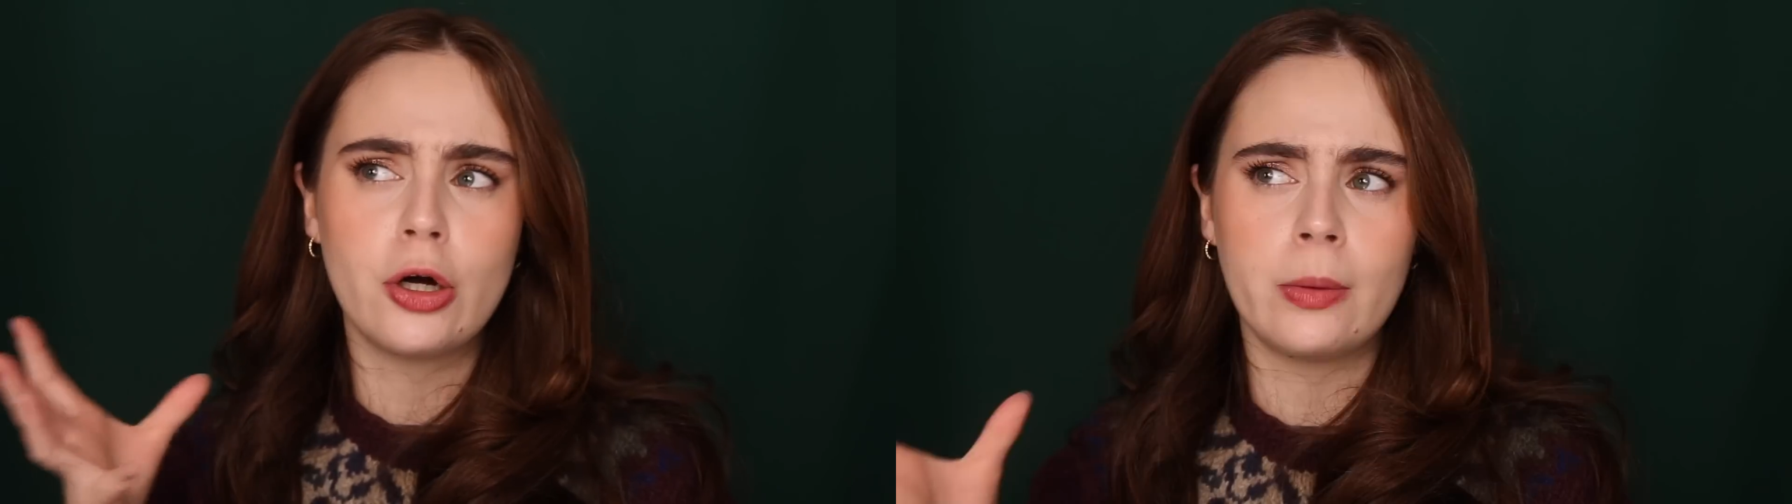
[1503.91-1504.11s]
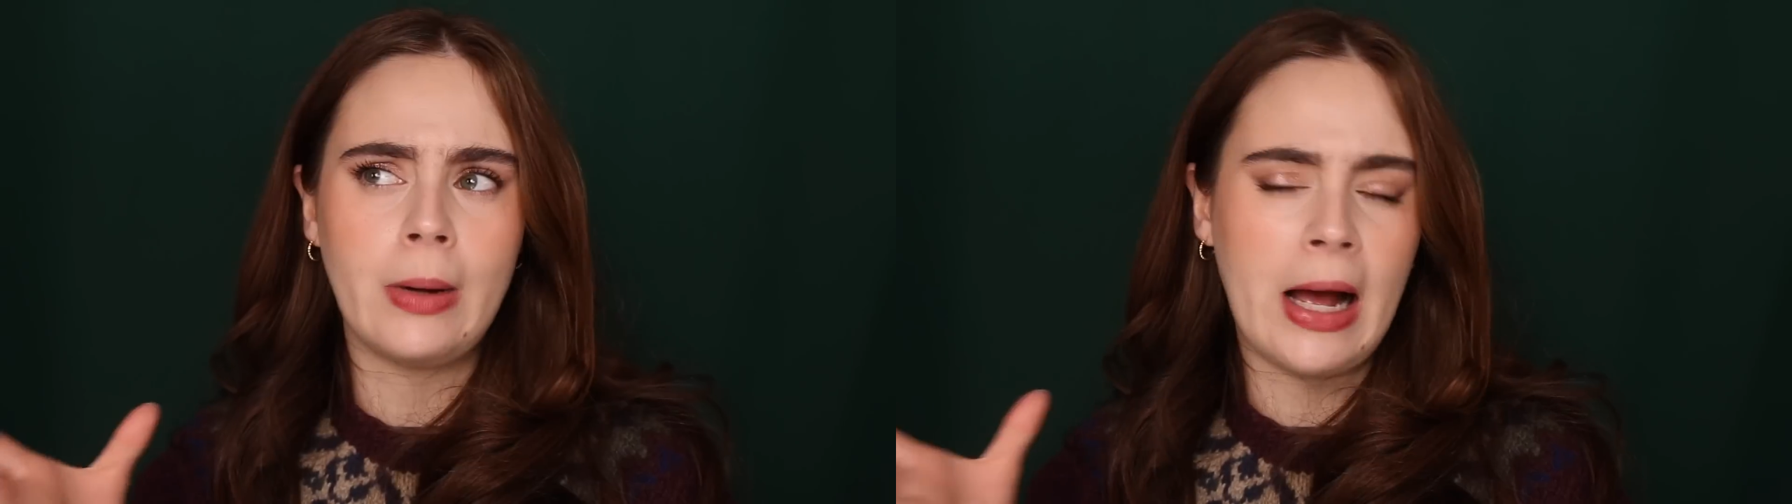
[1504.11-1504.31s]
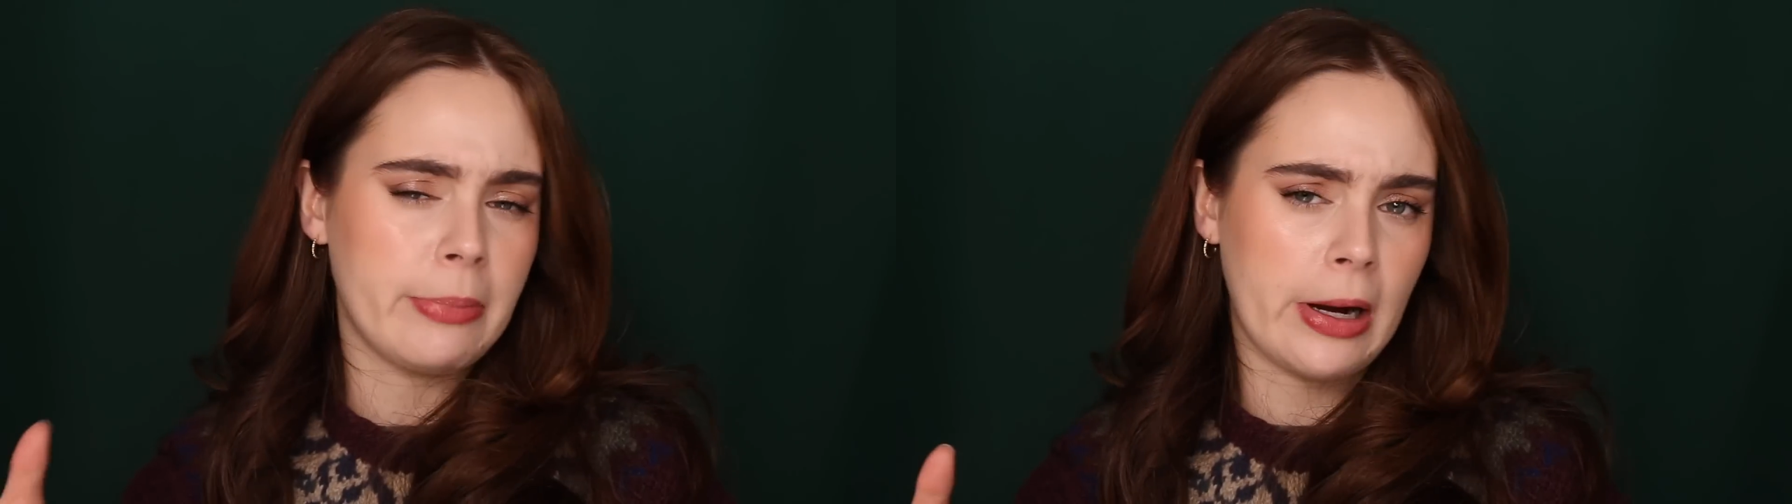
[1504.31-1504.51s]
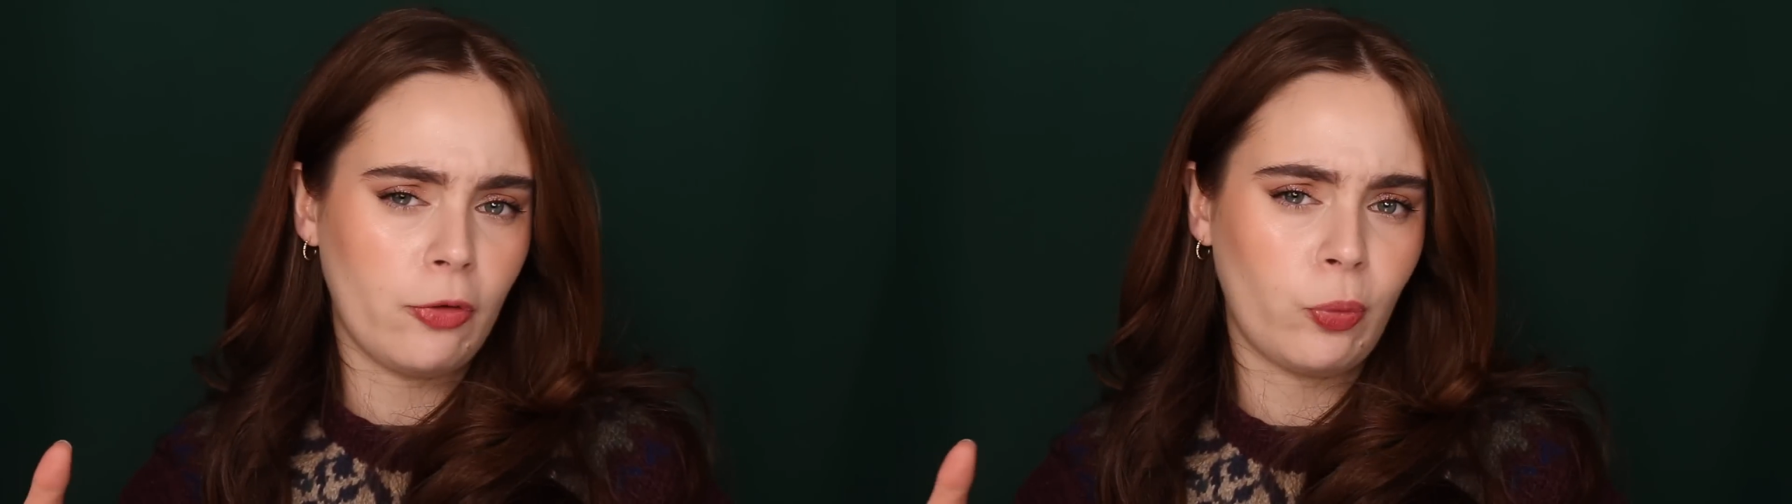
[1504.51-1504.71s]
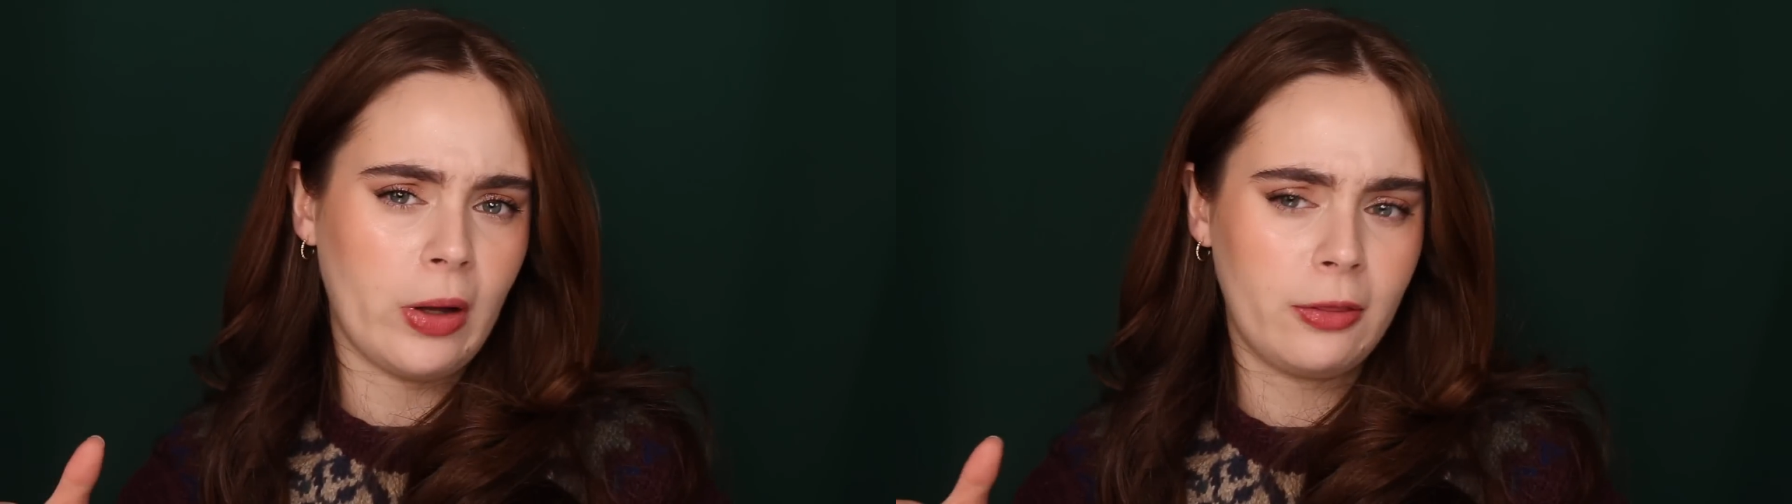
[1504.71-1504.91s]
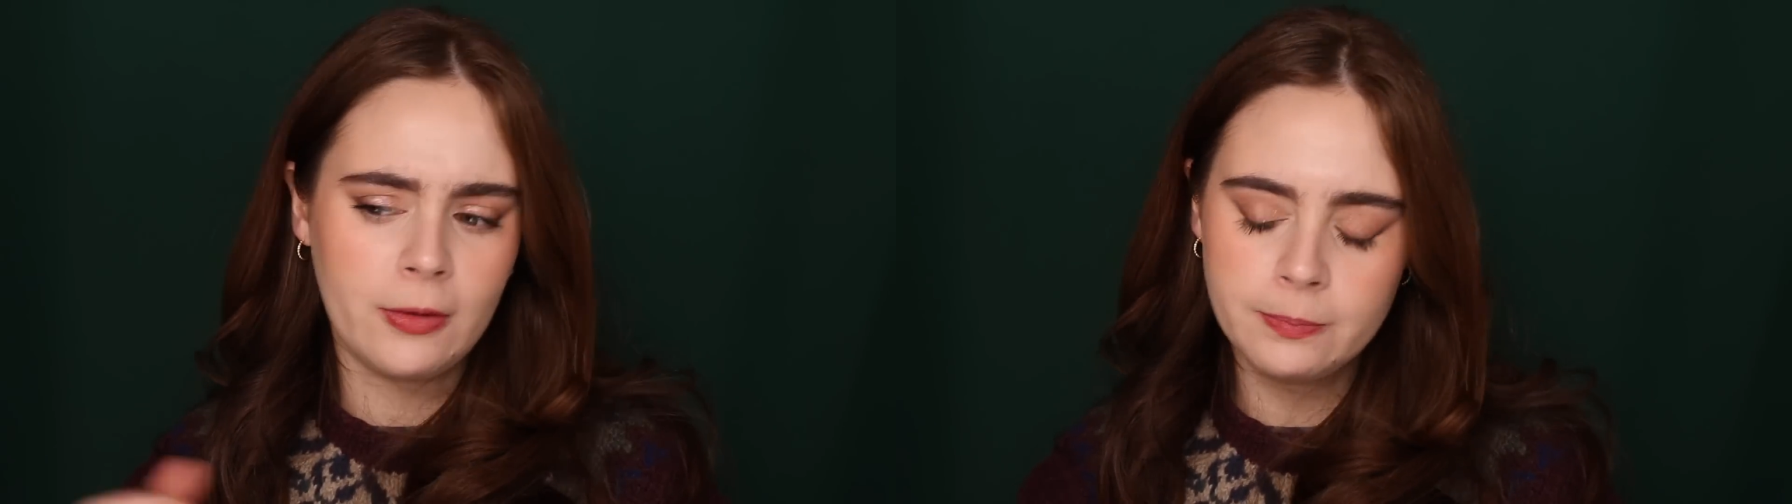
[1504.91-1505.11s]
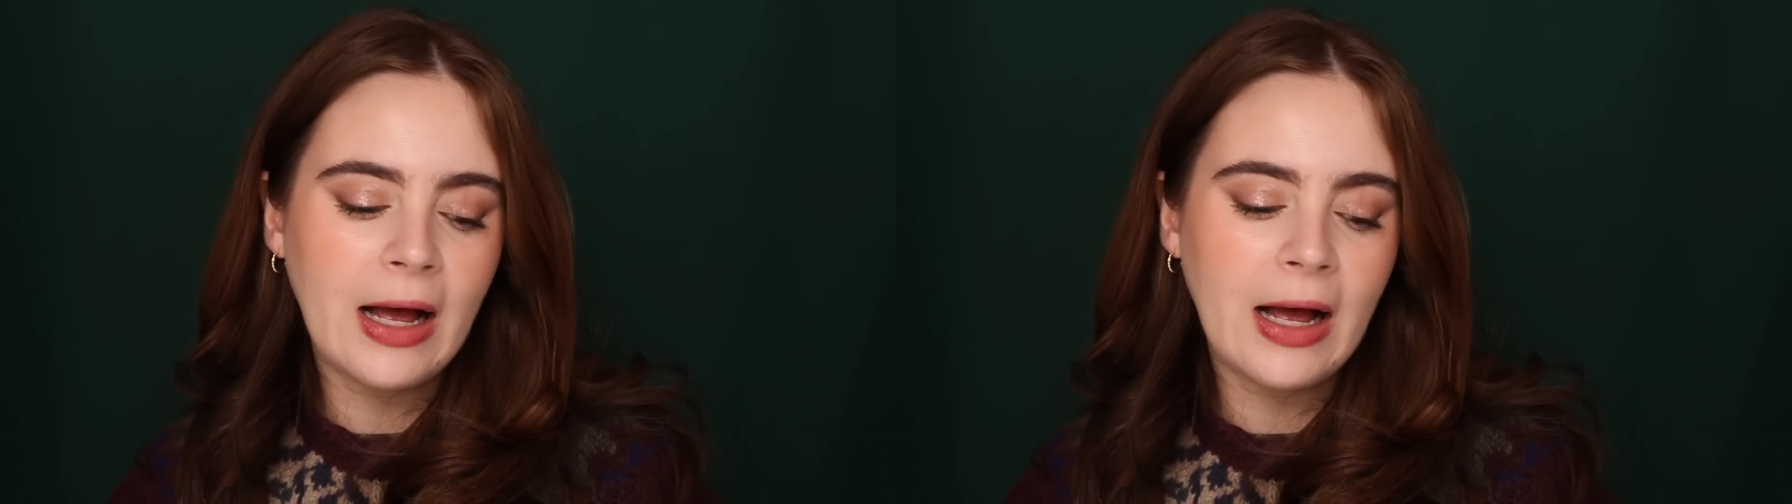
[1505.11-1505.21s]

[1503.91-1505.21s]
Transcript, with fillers: your eyebrows with.